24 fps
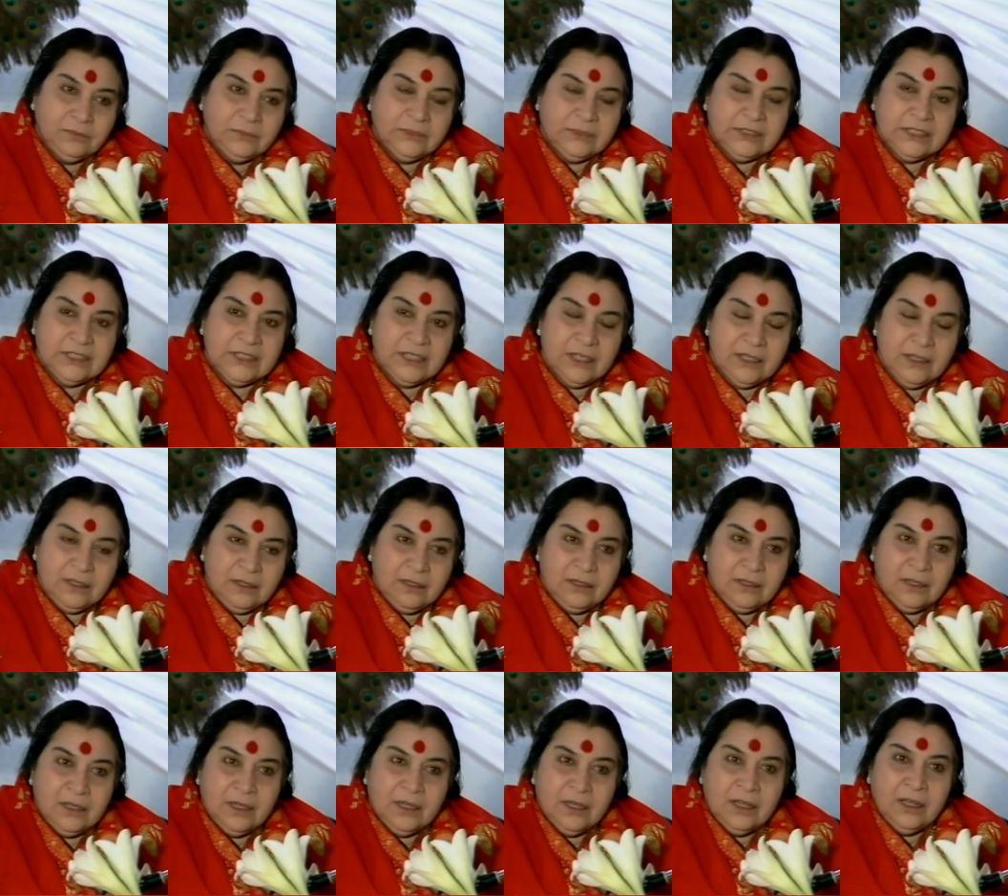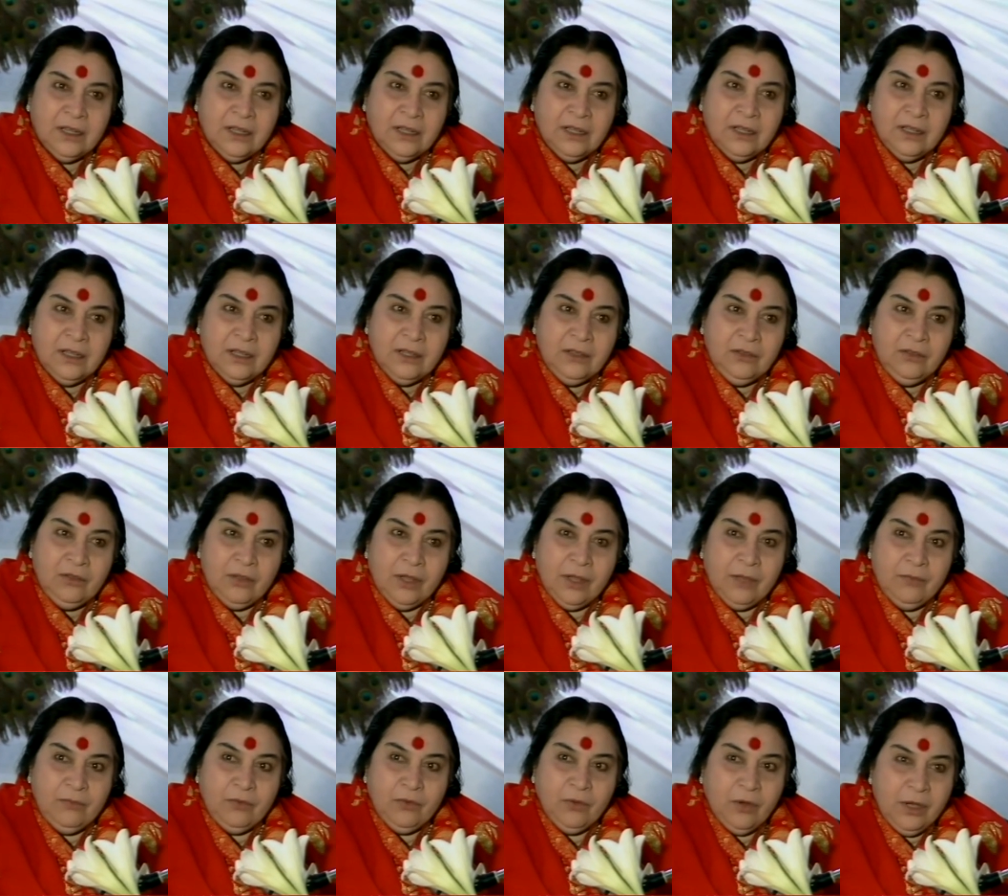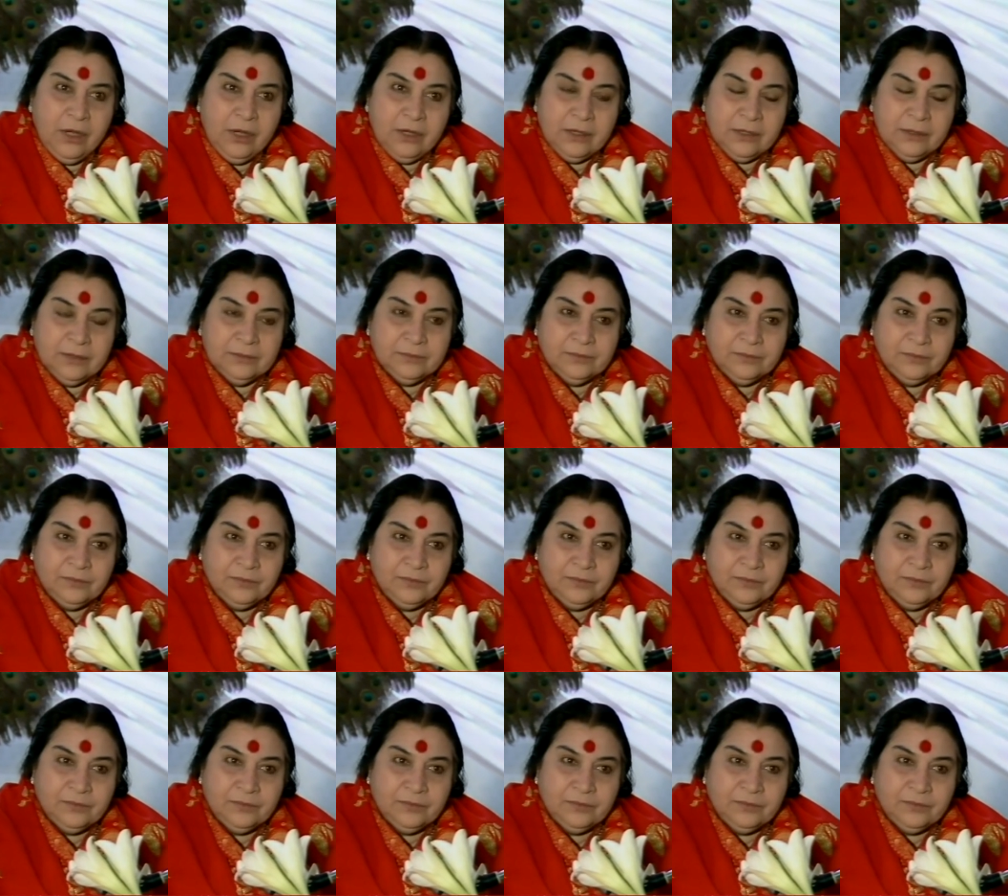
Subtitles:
They said, you have to order.